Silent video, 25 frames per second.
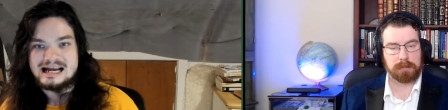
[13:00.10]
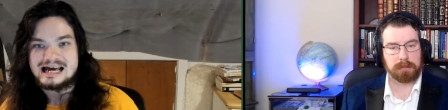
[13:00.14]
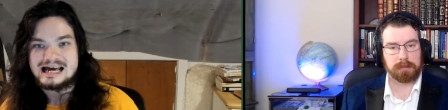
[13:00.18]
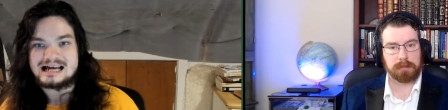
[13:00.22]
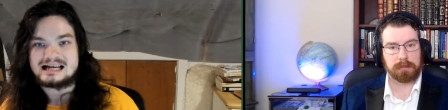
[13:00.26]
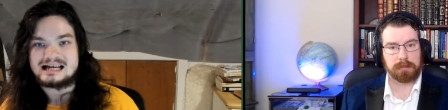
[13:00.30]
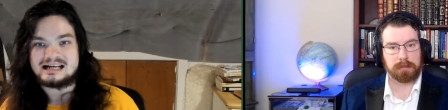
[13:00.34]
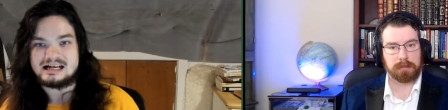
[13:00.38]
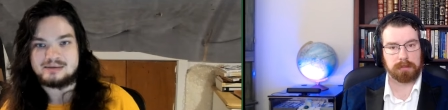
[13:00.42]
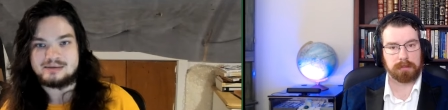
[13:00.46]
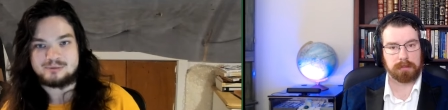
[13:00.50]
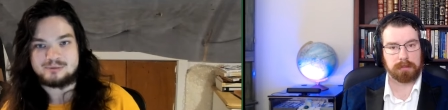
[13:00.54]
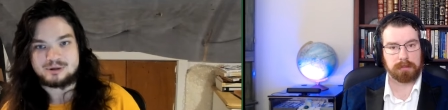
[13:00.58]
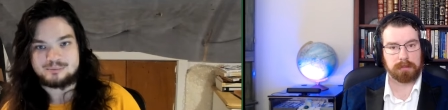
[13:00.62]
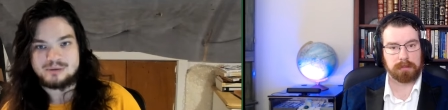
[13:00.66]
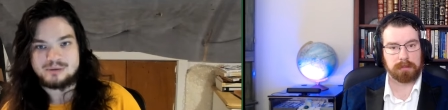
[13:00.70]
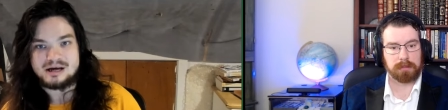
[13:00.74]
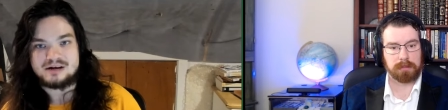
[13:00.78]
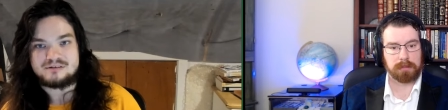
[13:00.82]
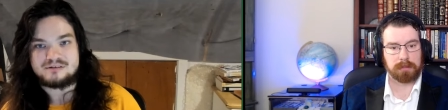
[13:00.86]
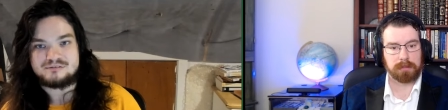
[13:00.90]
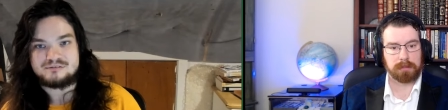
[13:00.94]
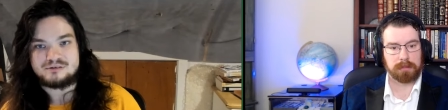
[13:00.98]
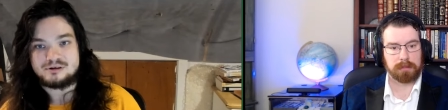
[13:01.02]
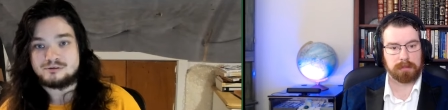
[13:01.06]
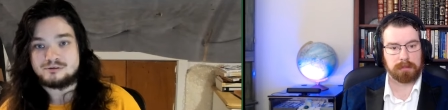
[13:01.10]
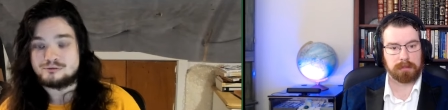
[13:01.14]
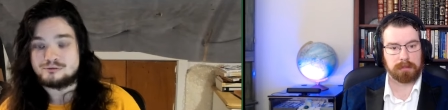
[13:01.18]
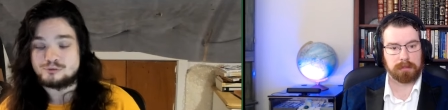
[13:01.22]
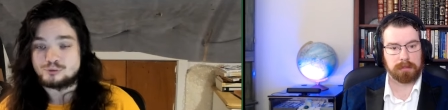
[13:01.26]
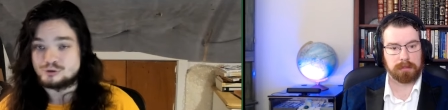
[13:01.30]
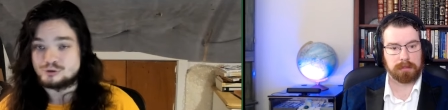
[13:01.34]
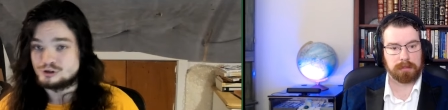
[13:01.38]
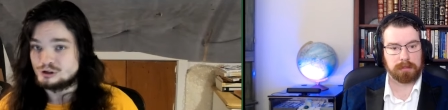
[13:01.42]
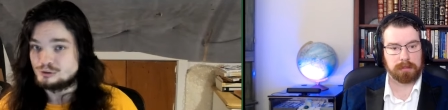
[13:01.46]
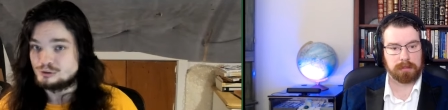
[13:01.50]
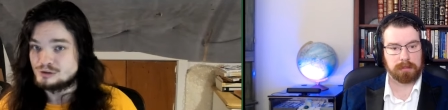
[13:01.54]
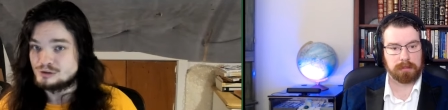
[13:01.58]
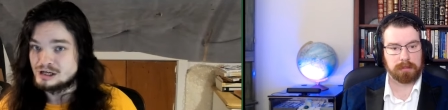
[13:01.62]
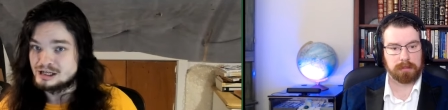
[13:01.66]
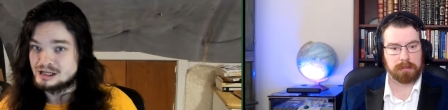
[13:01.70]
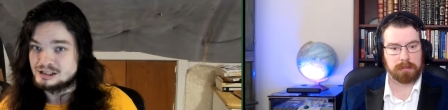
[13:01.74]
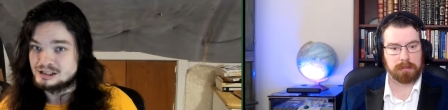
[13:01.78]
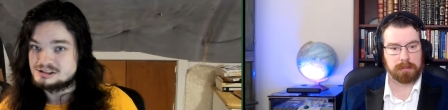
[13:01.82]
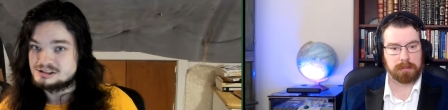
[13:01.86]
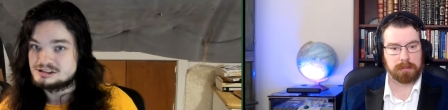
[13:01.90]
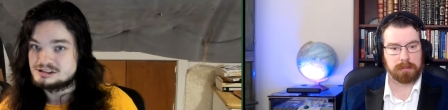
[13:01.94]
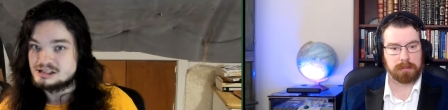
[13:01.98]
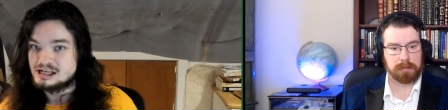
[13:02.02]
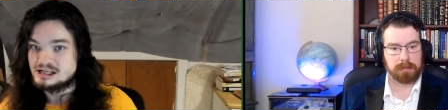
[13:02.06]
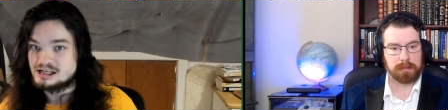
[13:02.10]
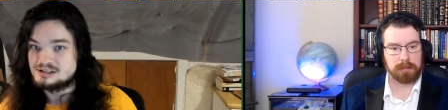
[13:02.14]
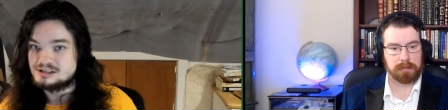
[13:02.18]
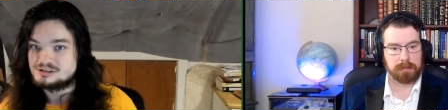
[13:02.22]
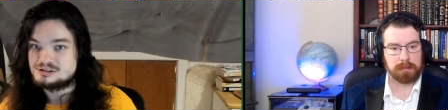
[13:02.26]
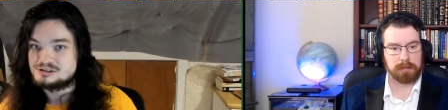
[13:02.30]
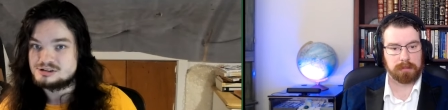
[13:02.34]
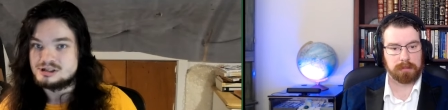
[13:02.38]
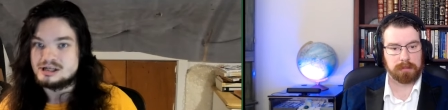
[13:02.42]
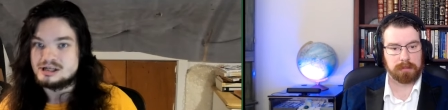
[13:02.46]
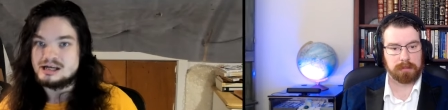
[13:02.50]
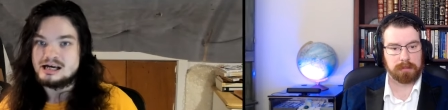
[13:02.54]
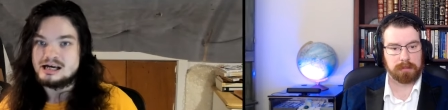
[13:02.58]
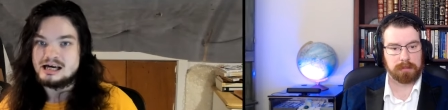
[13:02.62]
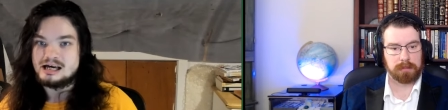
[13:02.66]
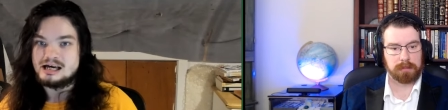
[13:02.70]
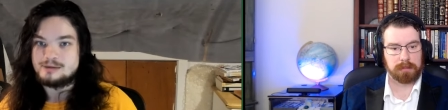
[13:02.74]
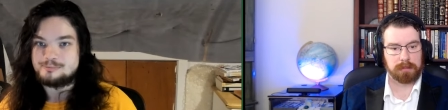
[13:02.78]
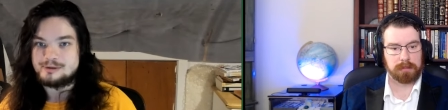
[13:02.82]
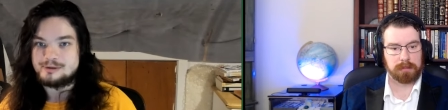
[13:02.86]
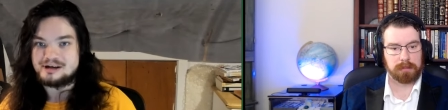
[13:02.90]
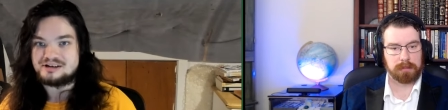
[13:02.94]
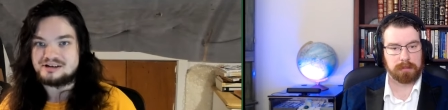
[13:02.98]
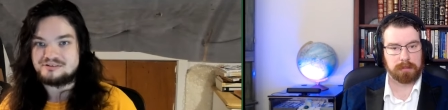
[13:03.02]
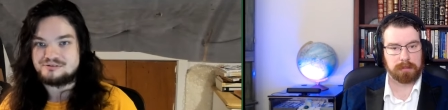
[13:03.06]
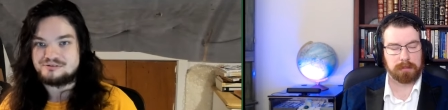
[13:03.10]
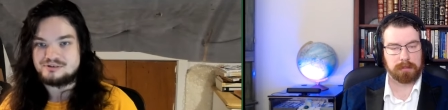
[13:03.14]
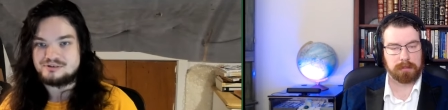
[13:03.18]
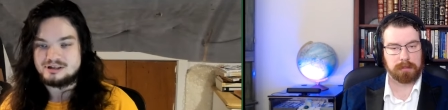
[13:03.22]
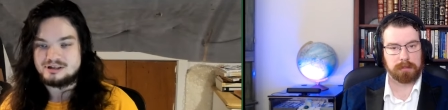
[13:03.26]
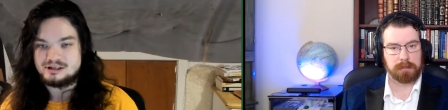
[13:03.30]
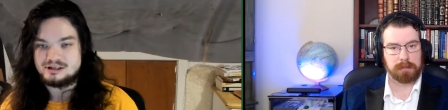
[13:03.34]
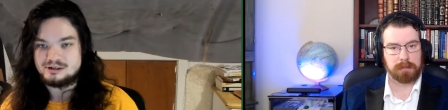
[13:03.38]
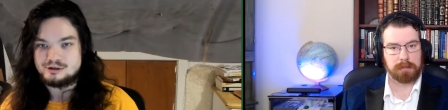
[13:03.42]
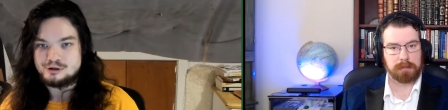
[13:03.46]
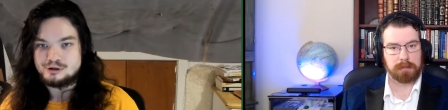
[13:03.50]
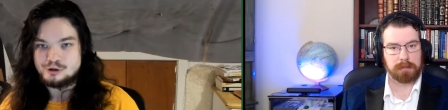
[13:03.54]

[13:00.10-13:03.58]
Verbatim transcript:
Speaker 1: economic benefit for the United States it benefited